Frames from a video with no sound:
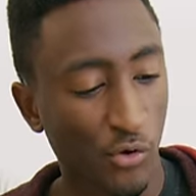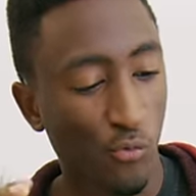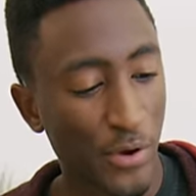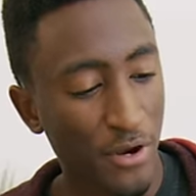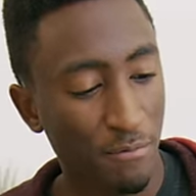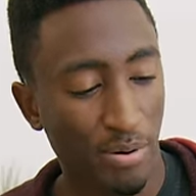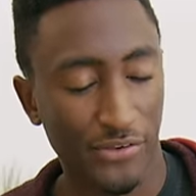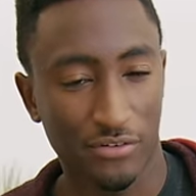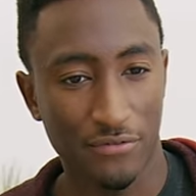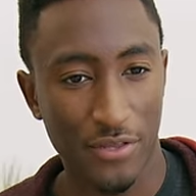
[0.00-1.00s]
it's a weird
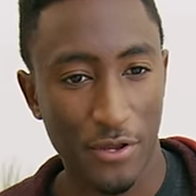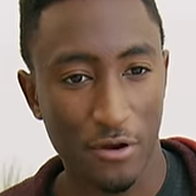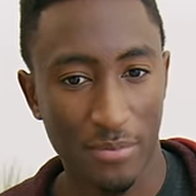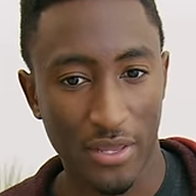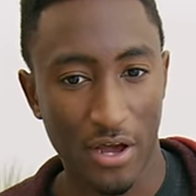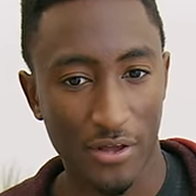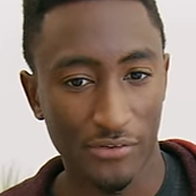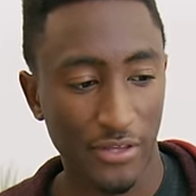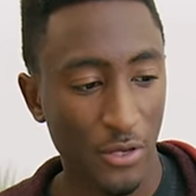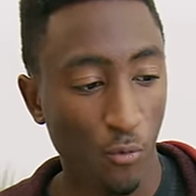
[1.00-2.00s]
bust of the year
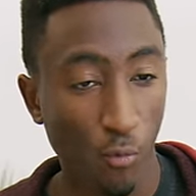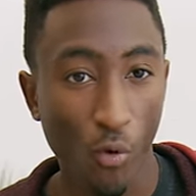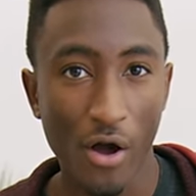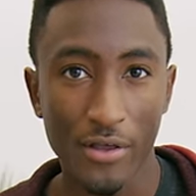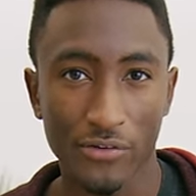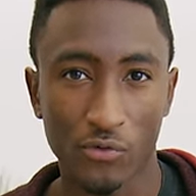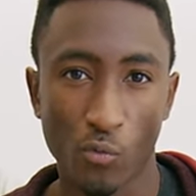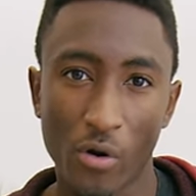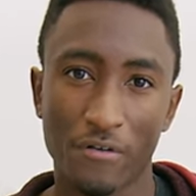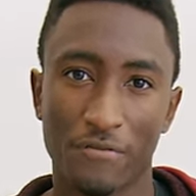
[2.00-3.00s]
because it was
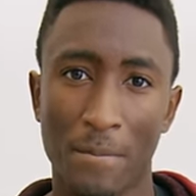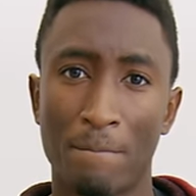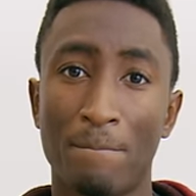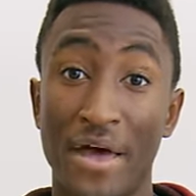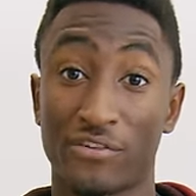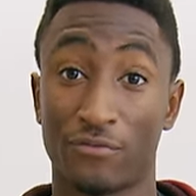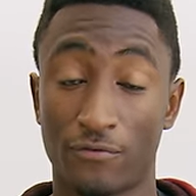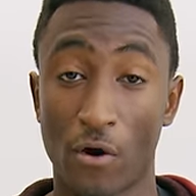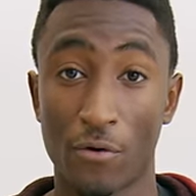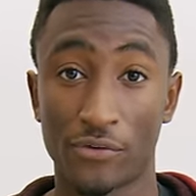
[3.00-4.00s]
one of the
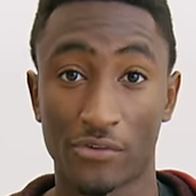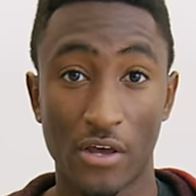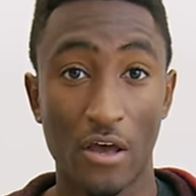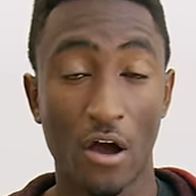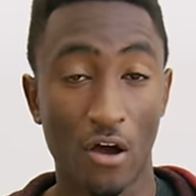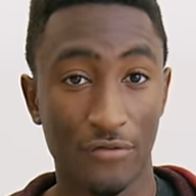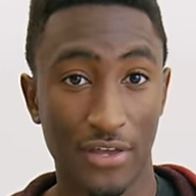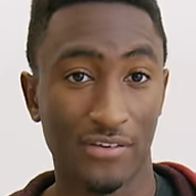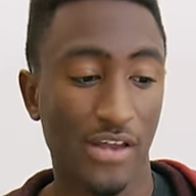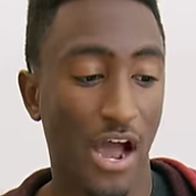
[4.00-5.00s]
best phones of
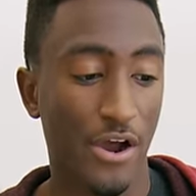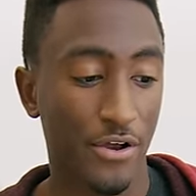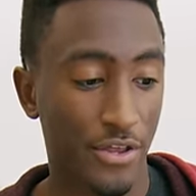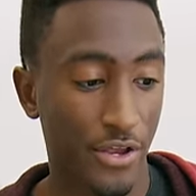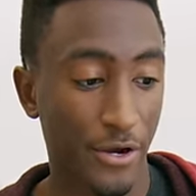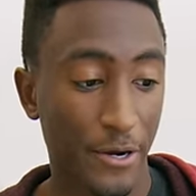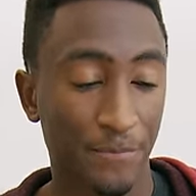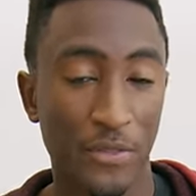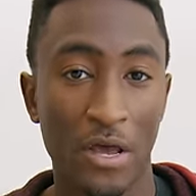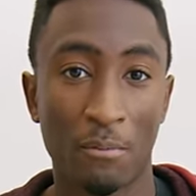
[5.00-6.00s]
the entire
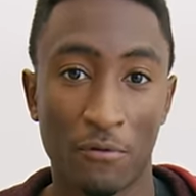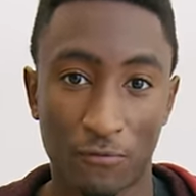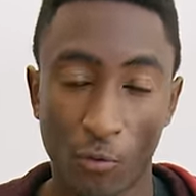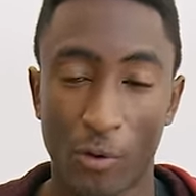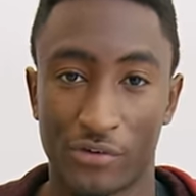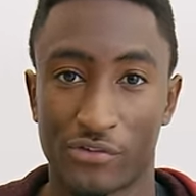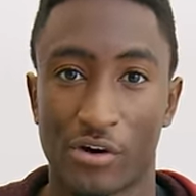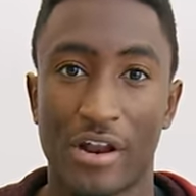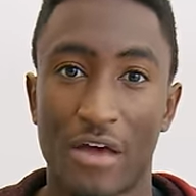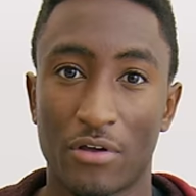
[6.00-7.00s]
year before it
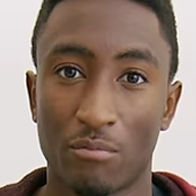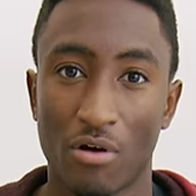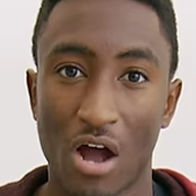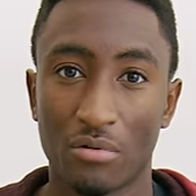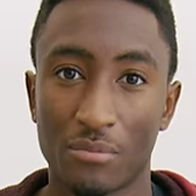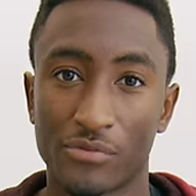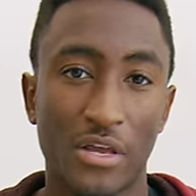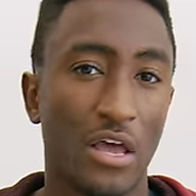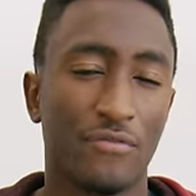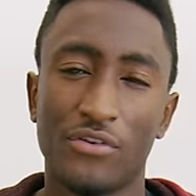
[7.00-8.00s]
started having problems.
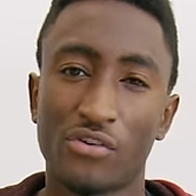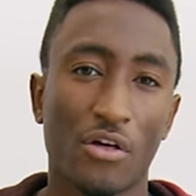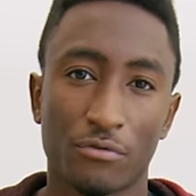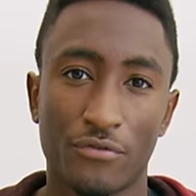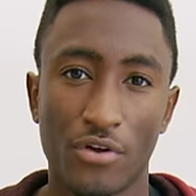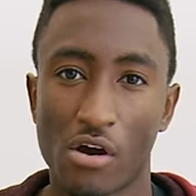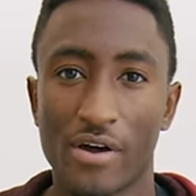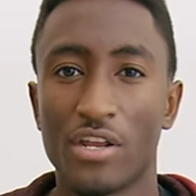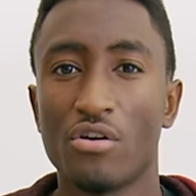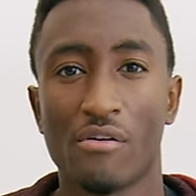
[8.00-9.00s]
If you saw the review
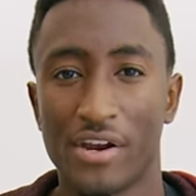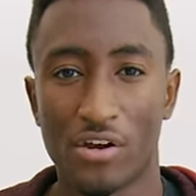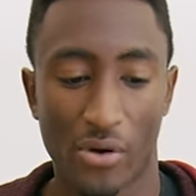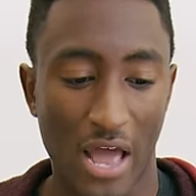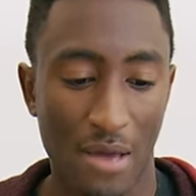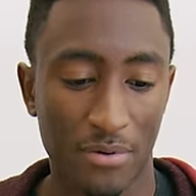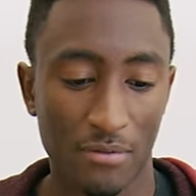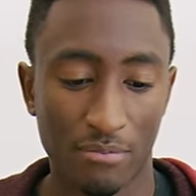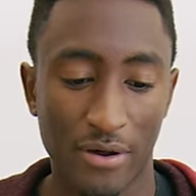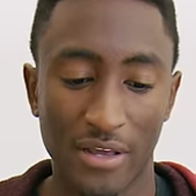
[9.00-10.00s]
already, you already know what
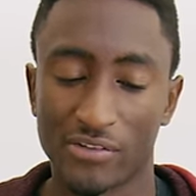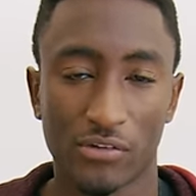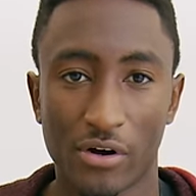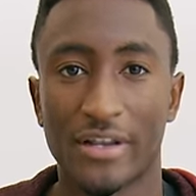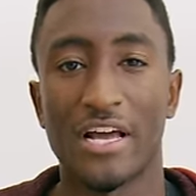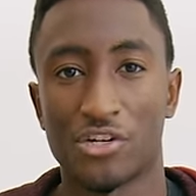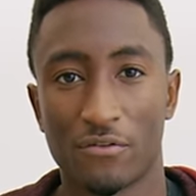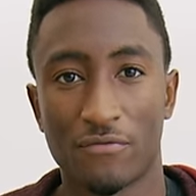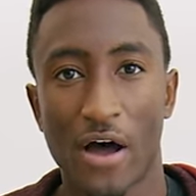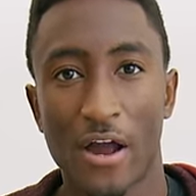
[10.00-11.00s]
happened, but it started
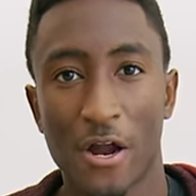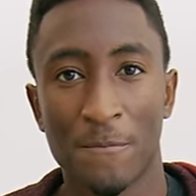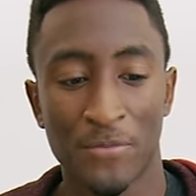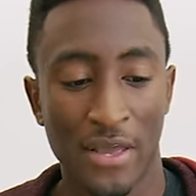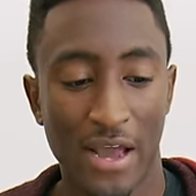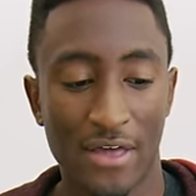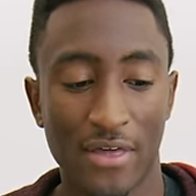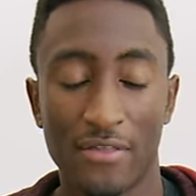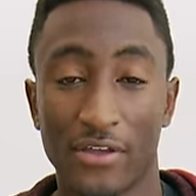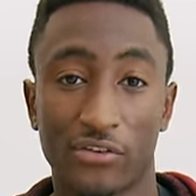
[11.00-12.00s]
catching fire, and
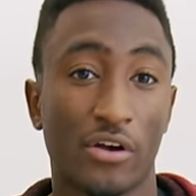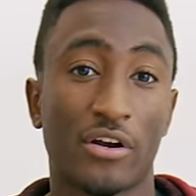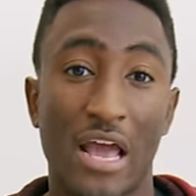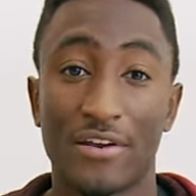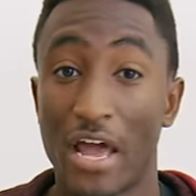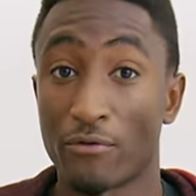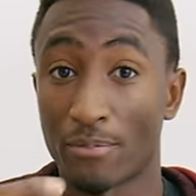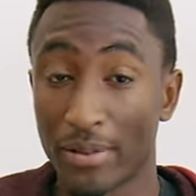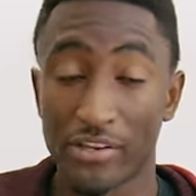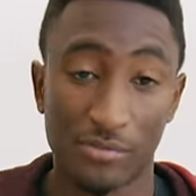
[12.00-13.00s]
then they started handing out
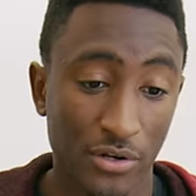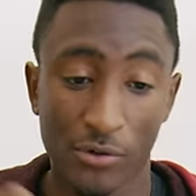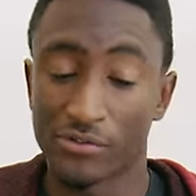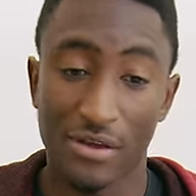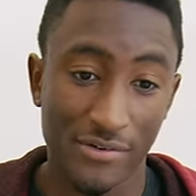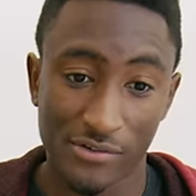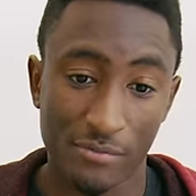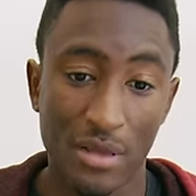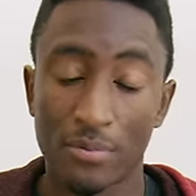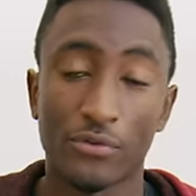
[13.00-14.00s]
replacement Note 7s
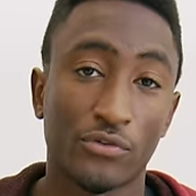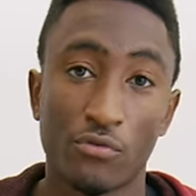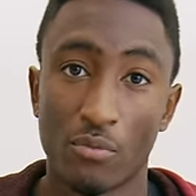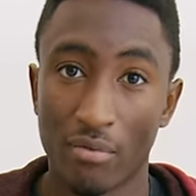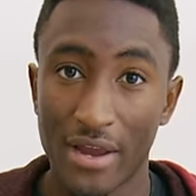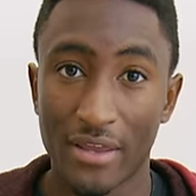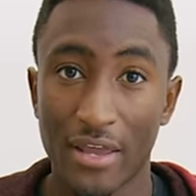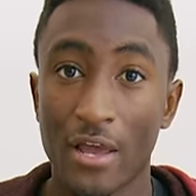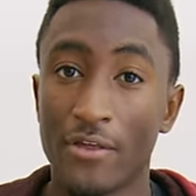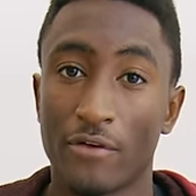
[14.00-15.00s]
to people who were
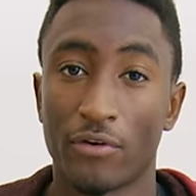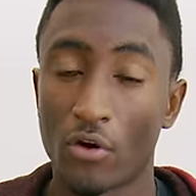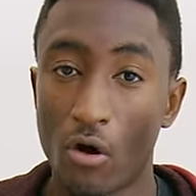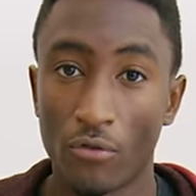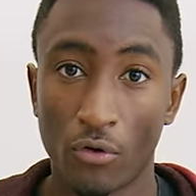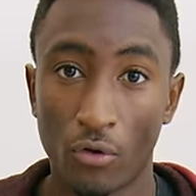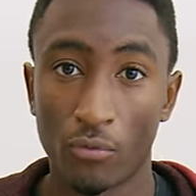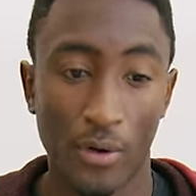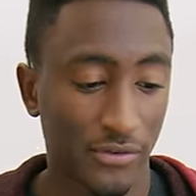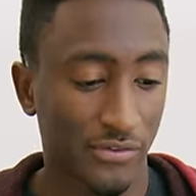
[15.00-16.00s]
breaking, they recalled the
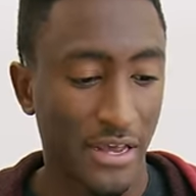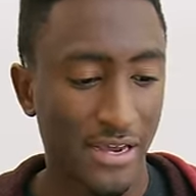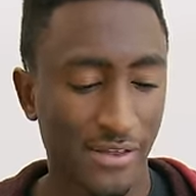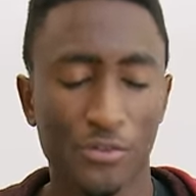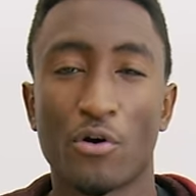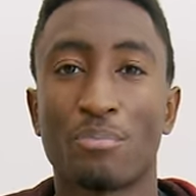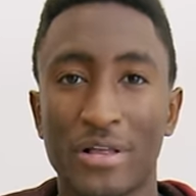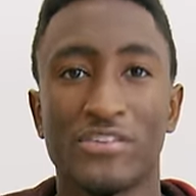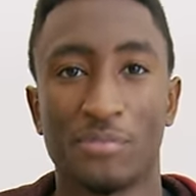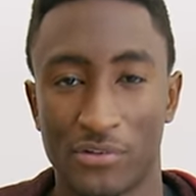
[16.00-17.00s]
old ones, then the
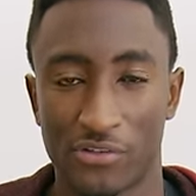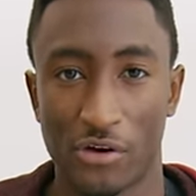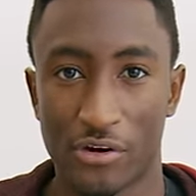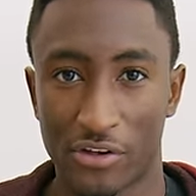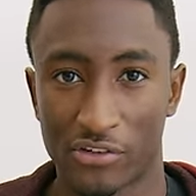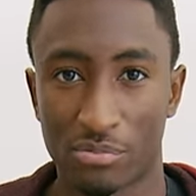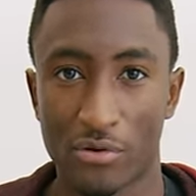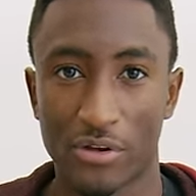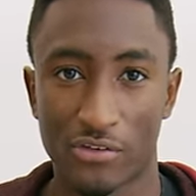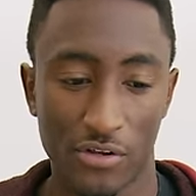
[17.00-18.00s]
replacements started
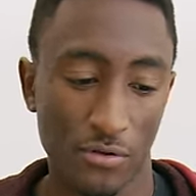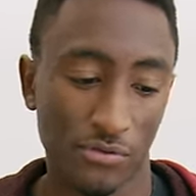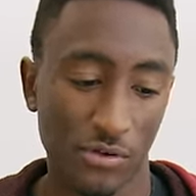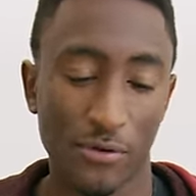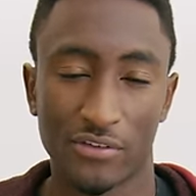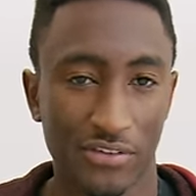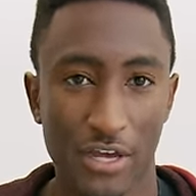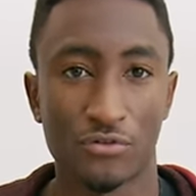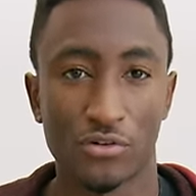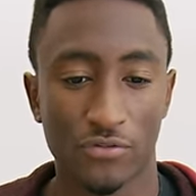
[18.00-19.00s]
exploding too. So it's a
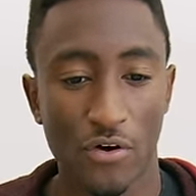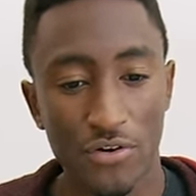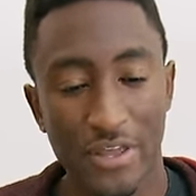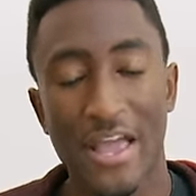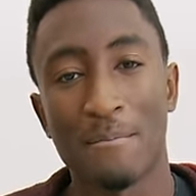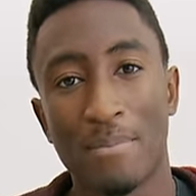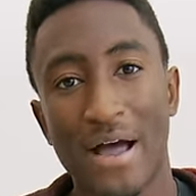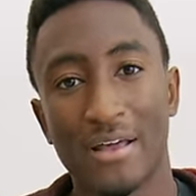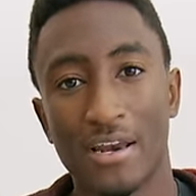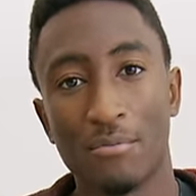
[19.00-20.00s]
dangerous phone, you can't
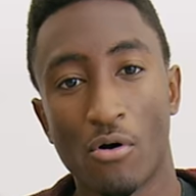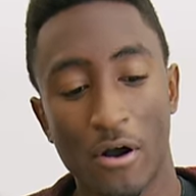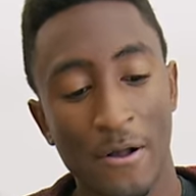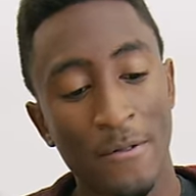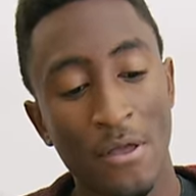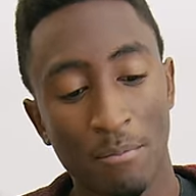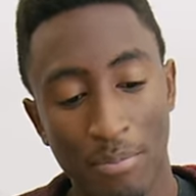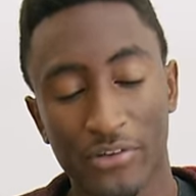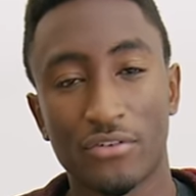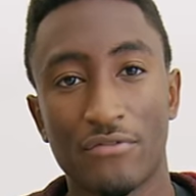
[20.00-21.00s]
buy it anymore.
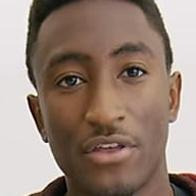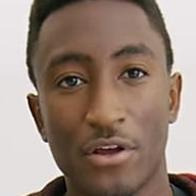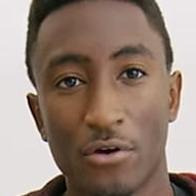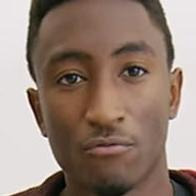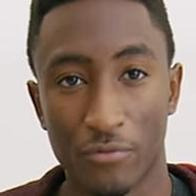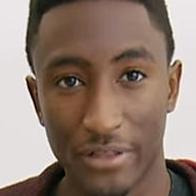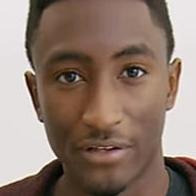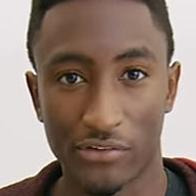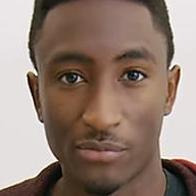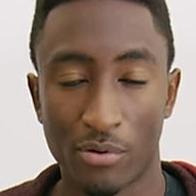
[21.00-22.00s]
Bust of the year,
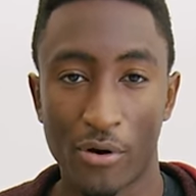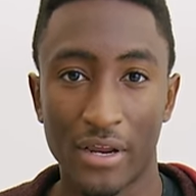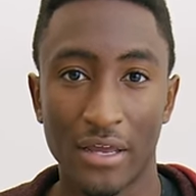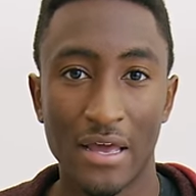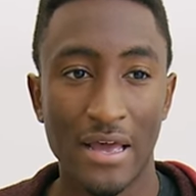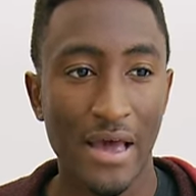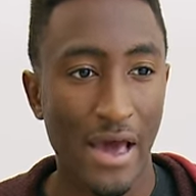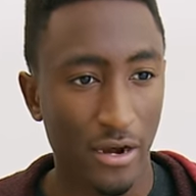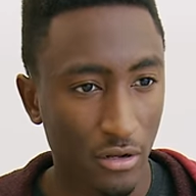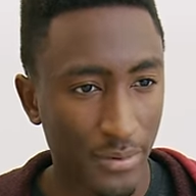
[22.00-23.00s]
really disappointing,
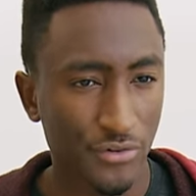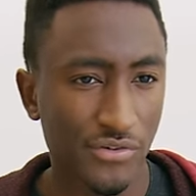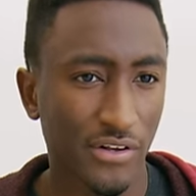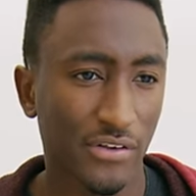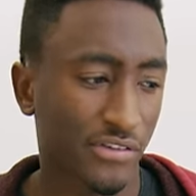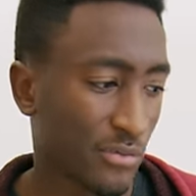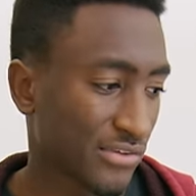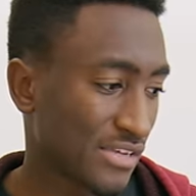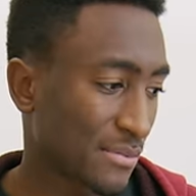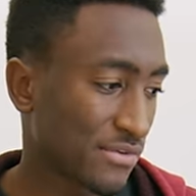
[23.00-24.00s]
and it'll be interesting to see
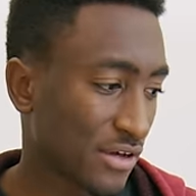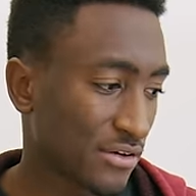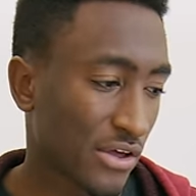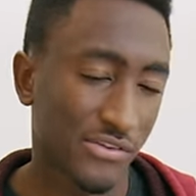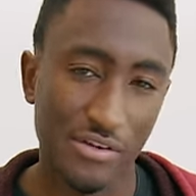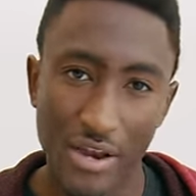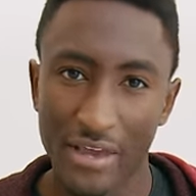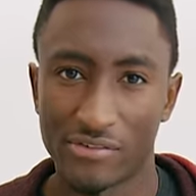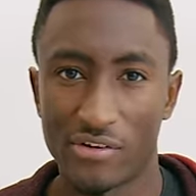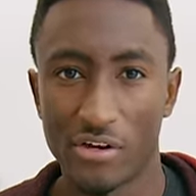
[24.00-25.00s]
what Samsung does
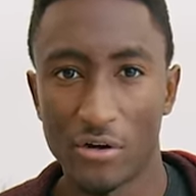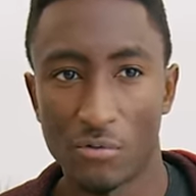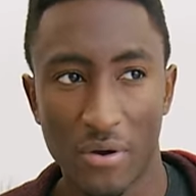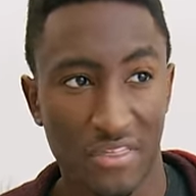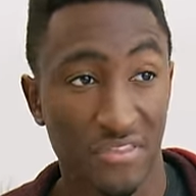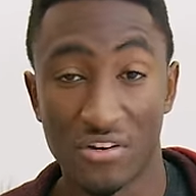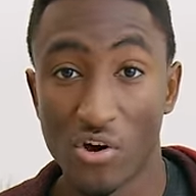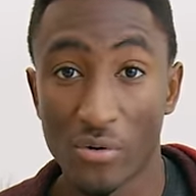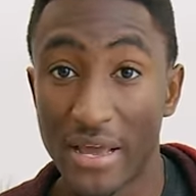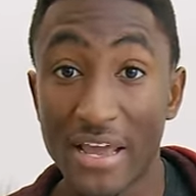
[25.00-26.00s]
next year with Note